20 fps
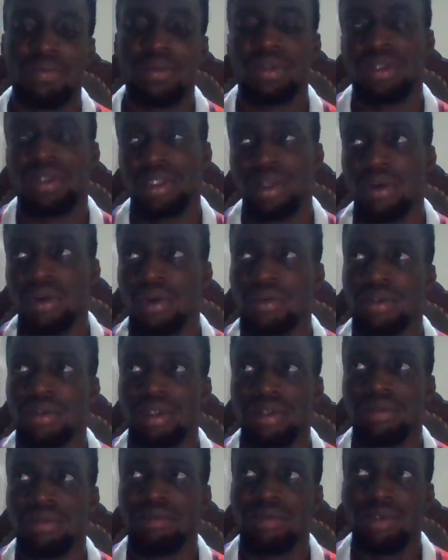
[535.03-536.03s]
It's a call,
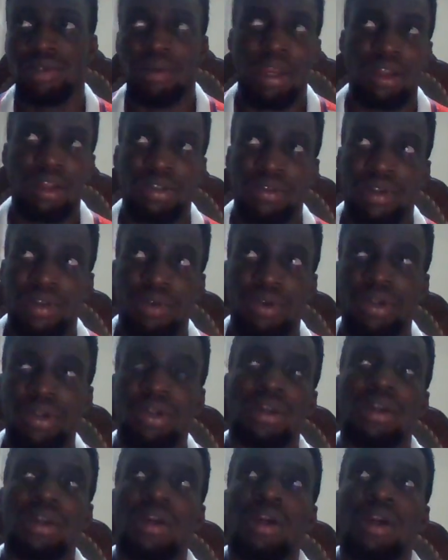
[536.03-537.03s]
so smile doesn't really work.
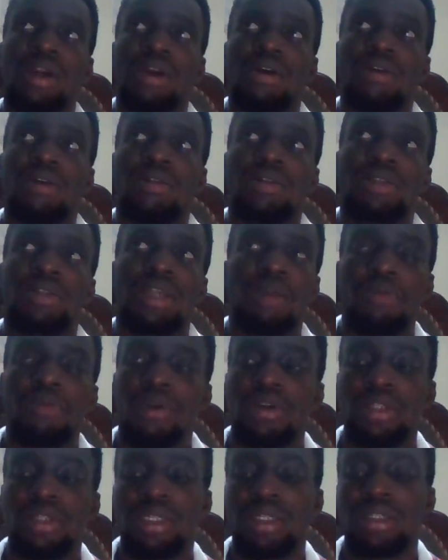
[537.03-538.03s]
Take
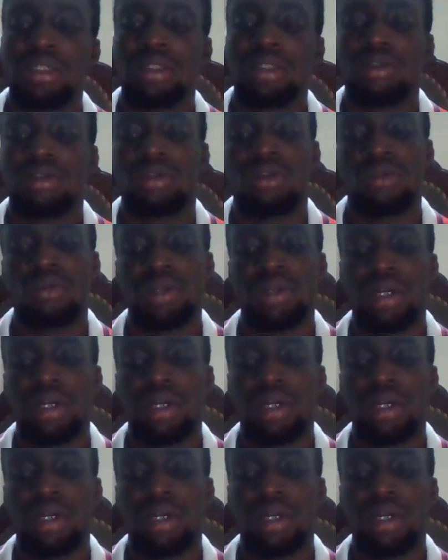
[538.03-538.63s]
pauses, slow